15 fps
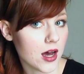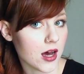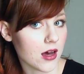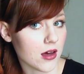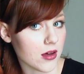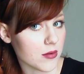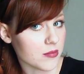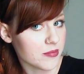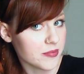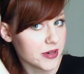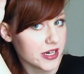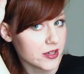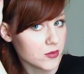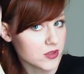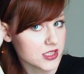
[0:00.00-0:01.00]

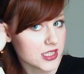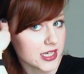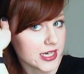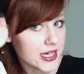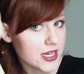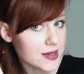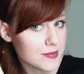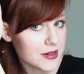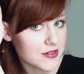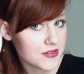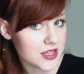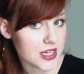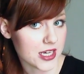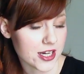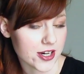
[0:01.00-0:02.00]
But once I get
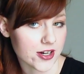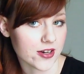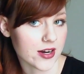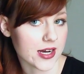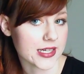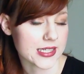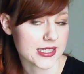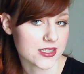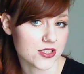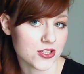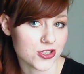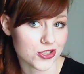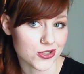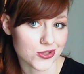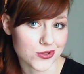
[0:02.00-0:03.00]
above the ear, I like to
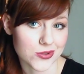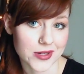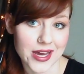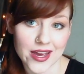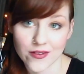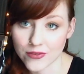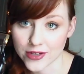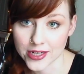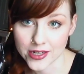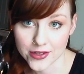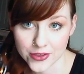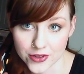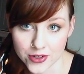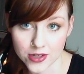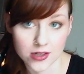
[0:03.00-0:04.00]
do every
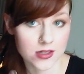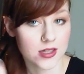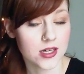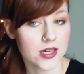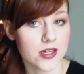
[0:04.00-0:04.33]
other,